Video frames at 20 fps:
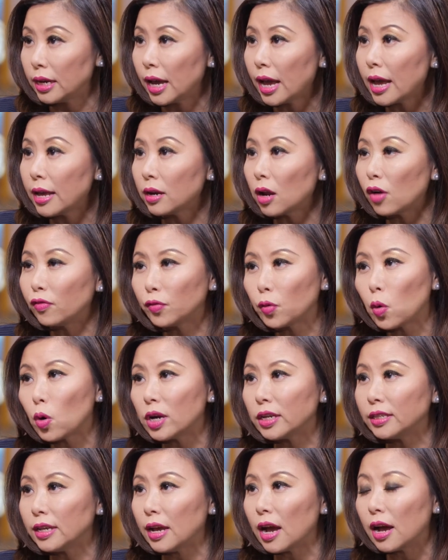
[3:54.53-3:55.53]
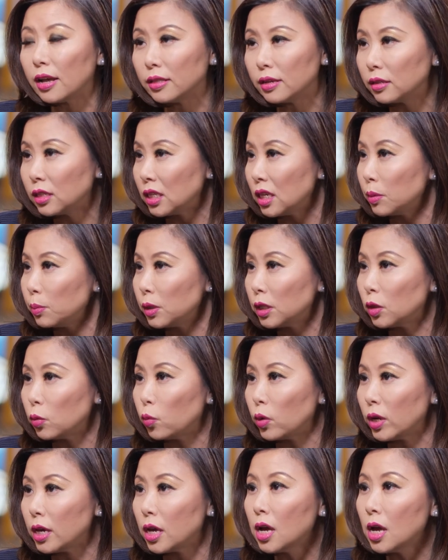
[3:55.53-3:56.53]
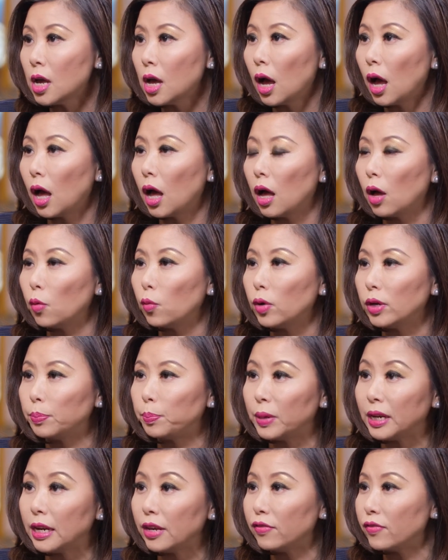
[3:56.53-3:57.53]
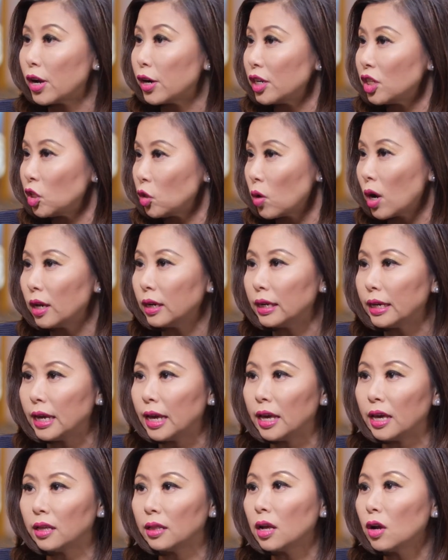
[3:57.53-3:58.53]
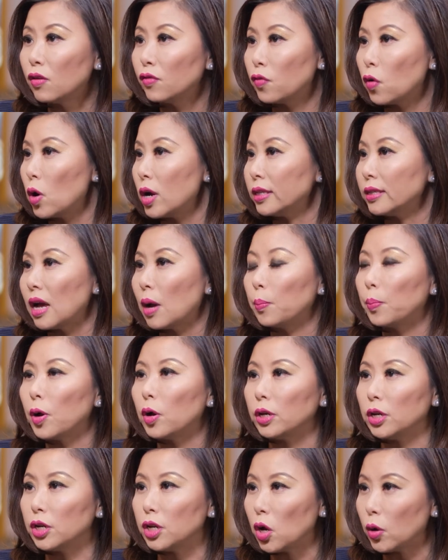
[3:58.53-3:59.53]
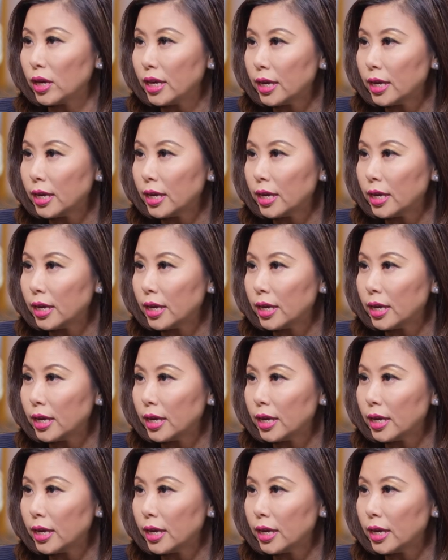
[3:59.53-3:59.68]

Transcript: And of course, there are other themes we believe very strongly in, for example, you know,